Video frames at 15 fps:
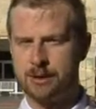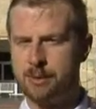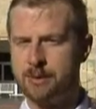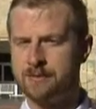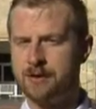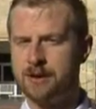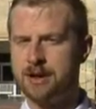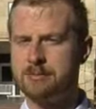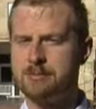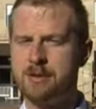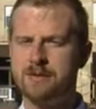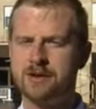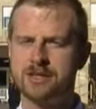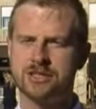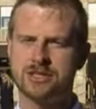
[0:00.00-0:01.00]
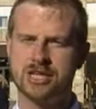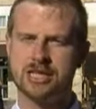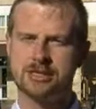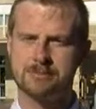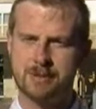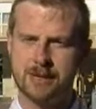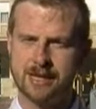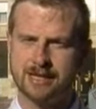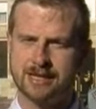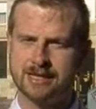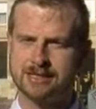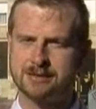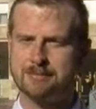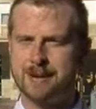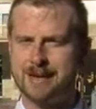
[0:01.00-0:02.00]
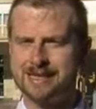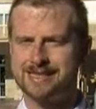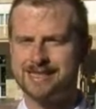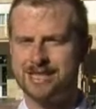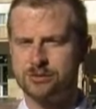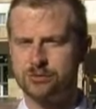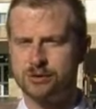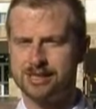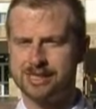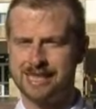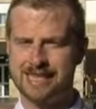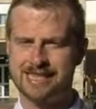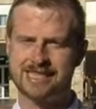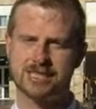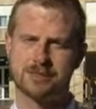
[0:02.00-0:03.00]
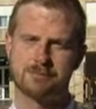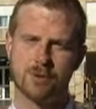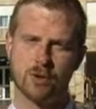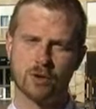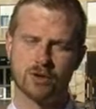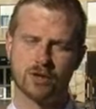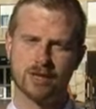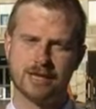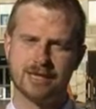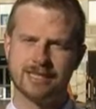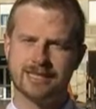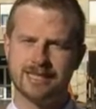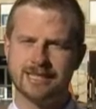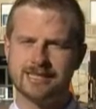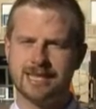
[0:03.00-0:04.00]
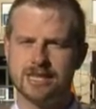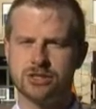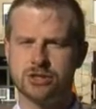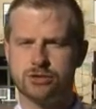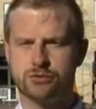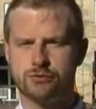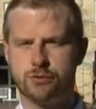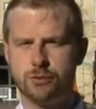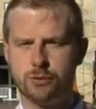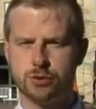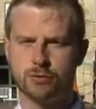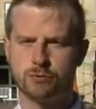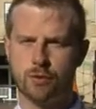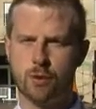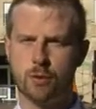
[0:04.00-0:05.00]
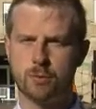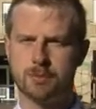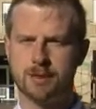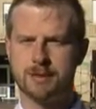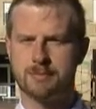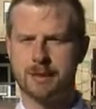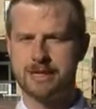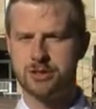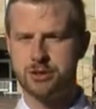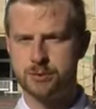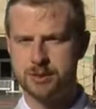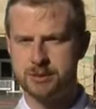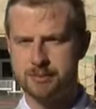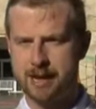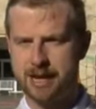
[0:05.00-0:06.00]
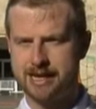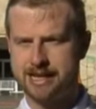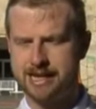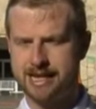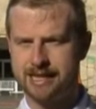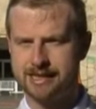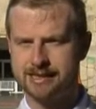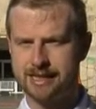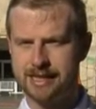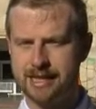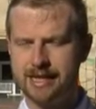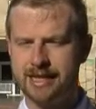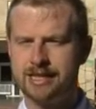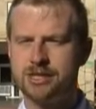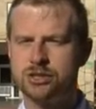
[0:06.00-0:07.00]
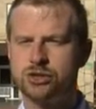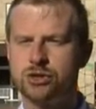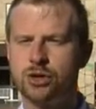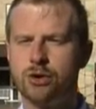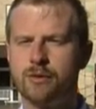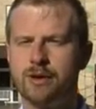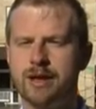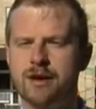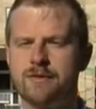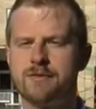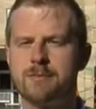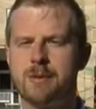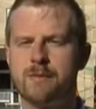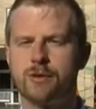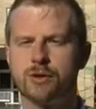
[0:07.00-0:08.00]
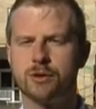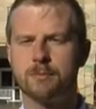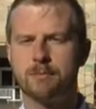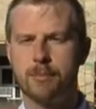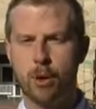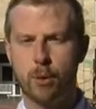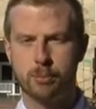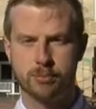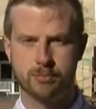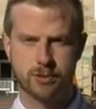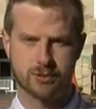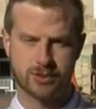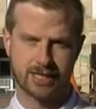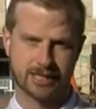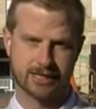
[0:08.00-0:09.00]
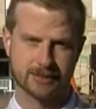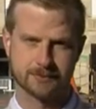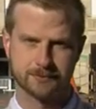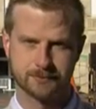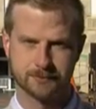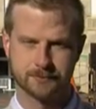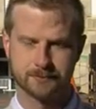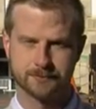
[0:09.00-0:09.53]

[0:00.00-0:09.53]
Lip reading: However, American jazz pianist Ben Sidran's latest book details the crucial role played by Jewish pioneers in the story of American pop music.